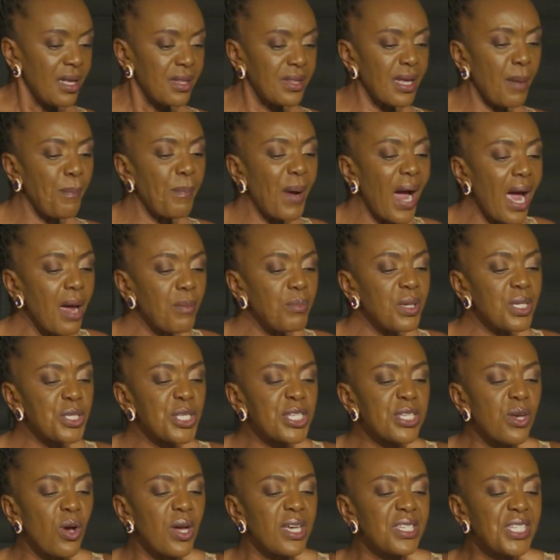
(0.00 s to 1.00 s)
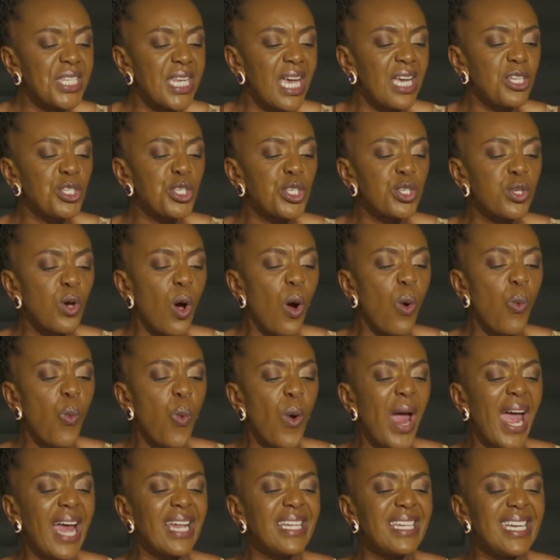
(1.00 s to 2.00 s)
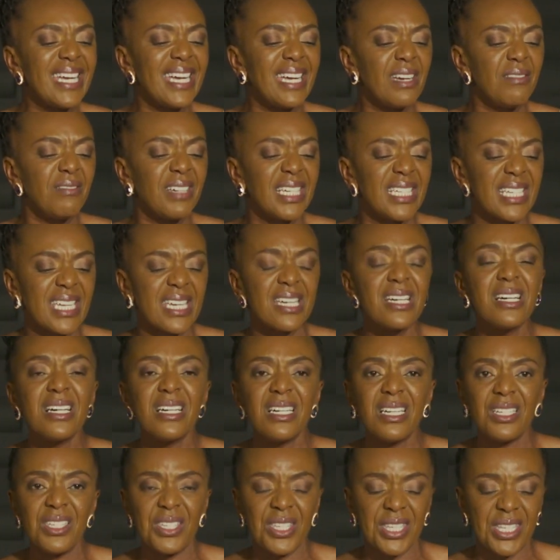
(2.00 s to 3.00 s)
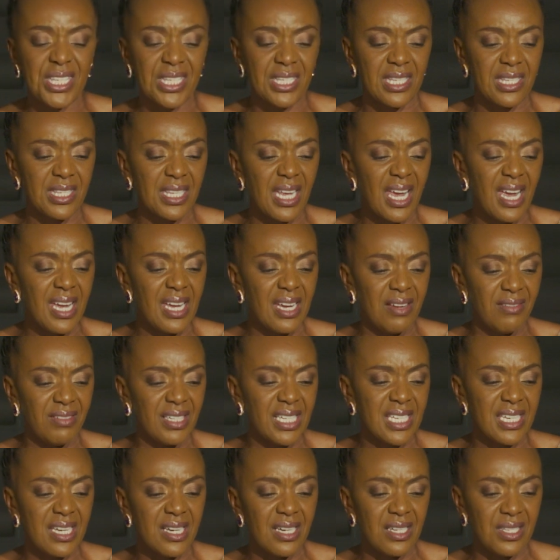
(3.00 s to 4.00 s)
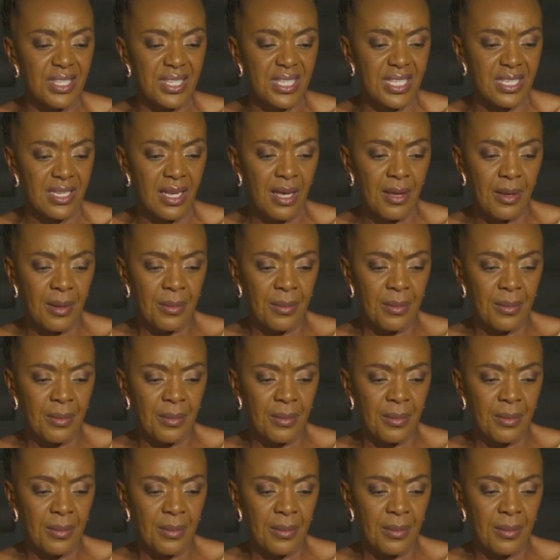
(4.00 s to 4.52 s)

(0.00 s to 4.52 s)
The Bible says, so when he returns, say he returns.